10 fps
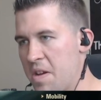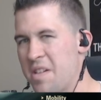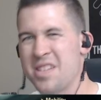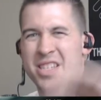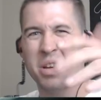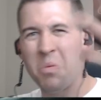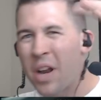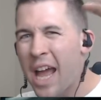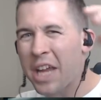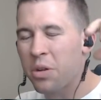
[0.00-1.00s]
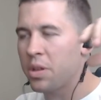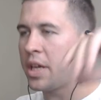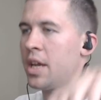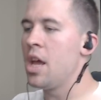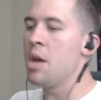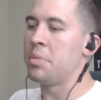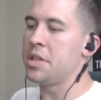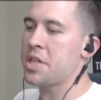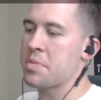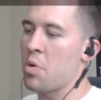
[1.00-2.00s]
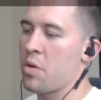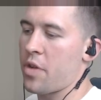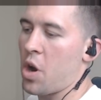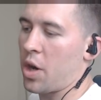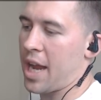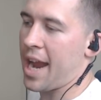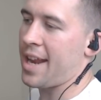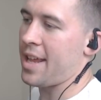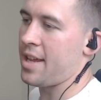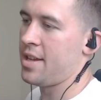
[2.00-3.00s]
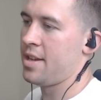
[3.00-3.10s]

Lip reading: somewhat accurately, but this is more of an arcadey,